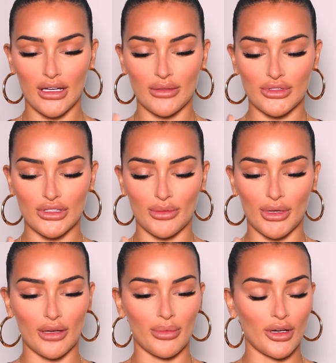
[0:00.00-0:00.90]
I'm just going to
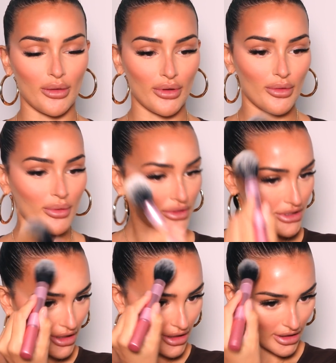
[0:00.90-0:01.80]
pick up a little bit of the
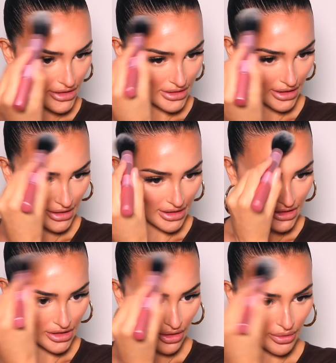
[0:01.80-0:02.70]
bronzer. I just kind of like
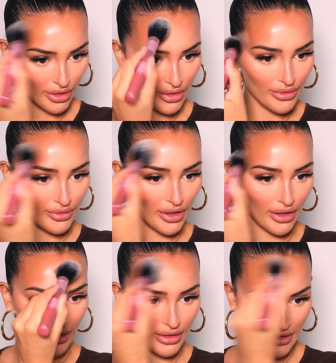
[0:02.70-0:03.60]
to go
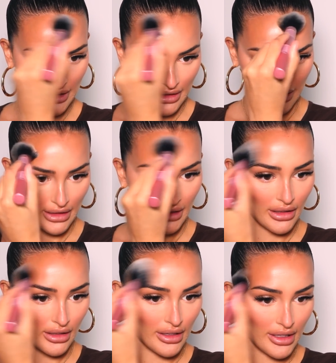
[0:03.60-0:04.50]
over
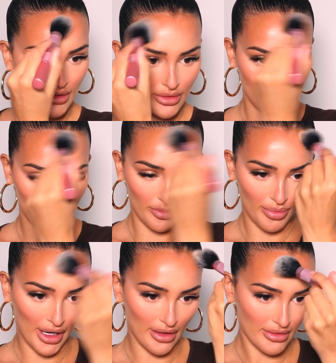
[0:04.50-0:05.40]
liquids with
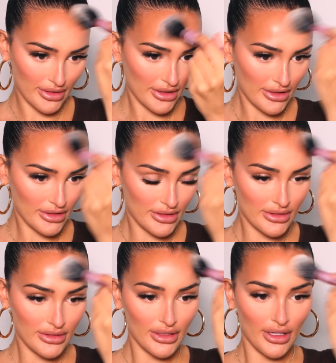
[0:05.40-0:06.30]

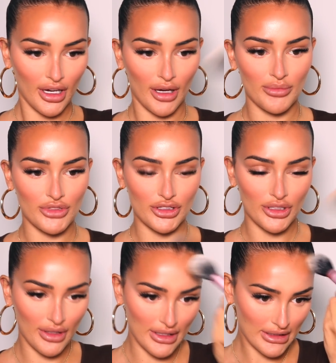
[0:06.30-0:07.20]
powders, just
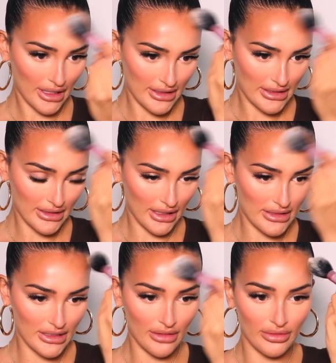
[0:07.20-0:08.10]
so that it kind of
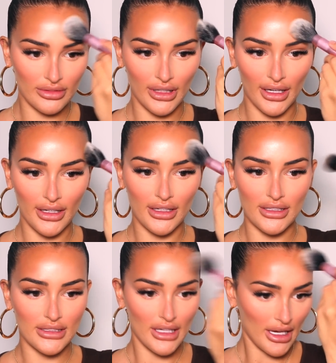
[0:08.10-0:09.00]
stays there all day,
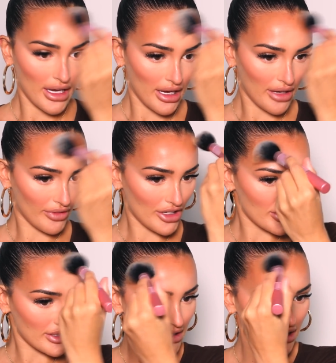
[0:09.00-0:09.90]
because if I
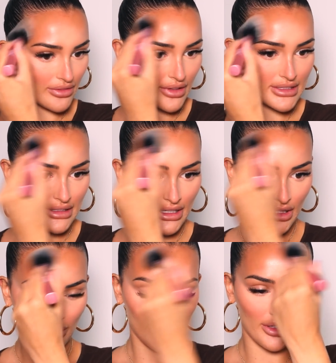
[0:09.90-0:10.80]
just leave it as a
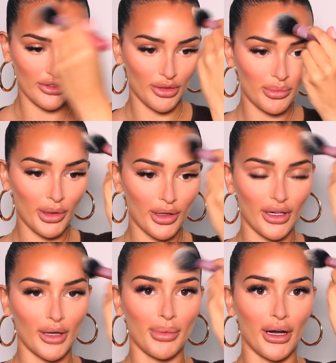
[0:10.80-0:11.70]
liquid and don't put
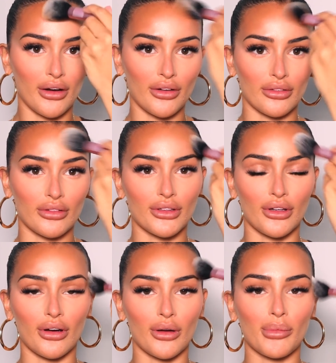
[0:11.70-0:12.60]
like a powder on
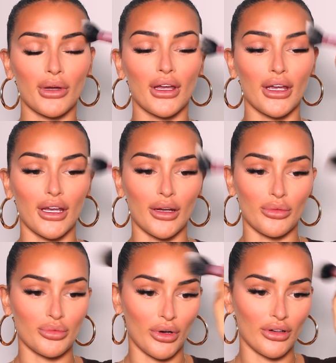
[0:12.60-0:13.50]
top,
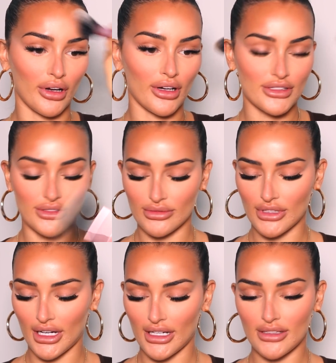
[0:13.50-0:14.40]
it won't last all
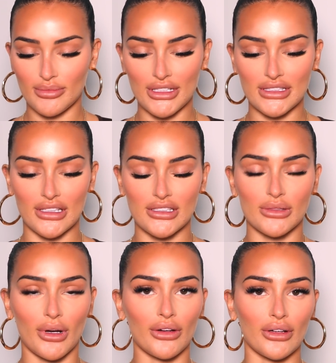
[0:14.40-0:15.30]
day. My skin's
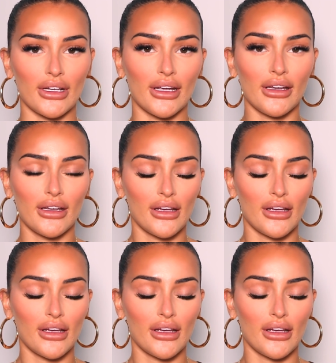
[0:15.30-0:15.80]
quite oily.